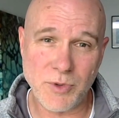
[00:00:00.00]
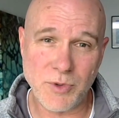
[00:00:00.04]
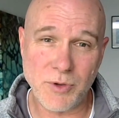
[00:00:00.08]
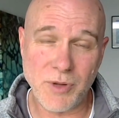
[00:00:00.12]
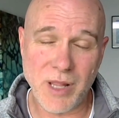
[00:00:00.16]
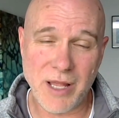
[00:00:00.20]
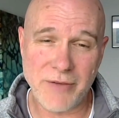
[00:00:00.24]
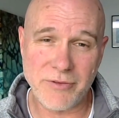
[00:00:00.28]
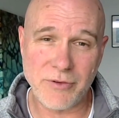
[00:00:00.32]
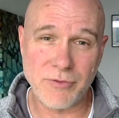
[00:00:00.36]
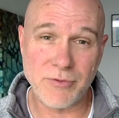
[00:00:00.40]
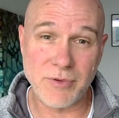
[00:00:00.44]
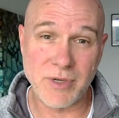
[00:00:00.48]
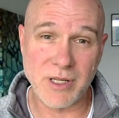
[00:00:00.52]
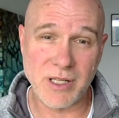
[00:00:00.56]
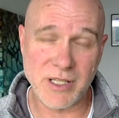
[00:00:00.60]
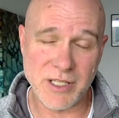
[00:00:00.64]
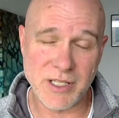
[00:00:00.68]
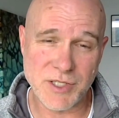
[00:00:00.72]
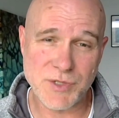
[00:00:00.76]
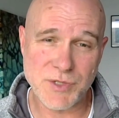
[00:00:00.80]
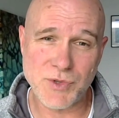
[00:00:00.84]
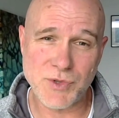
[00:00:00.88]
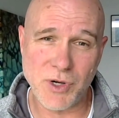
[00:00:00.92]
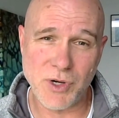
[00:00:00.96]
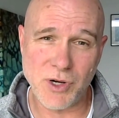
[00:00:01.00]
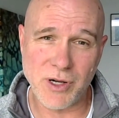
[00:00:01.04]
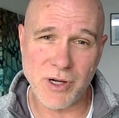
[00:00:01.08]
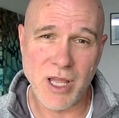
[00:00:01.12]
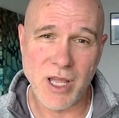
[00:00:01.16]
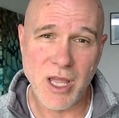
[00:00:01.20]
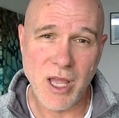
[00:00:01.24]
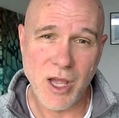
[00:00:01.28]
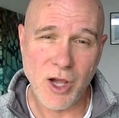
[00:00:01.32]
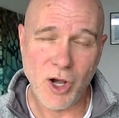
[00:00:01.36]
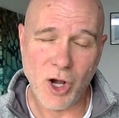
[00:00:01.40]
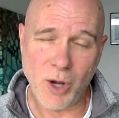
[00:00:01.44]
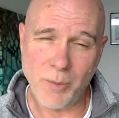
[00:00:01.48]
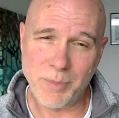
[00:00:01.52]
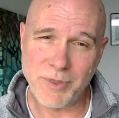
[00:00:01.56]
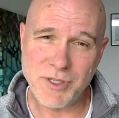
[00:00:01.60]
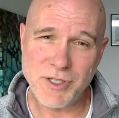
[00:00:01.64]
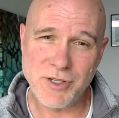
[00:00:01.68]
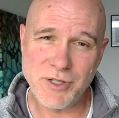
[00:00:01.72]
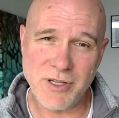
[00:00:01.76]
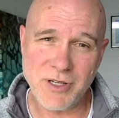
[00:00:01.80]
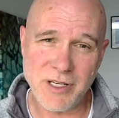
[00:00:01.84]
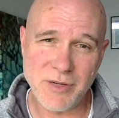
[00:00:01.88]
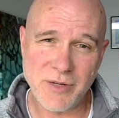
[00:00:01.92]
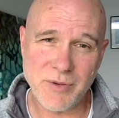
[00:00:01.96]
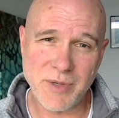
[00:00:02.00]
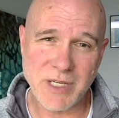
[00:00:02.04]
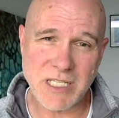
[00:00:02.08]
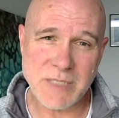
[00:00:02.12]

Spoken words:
we'll have a really strong opportunity to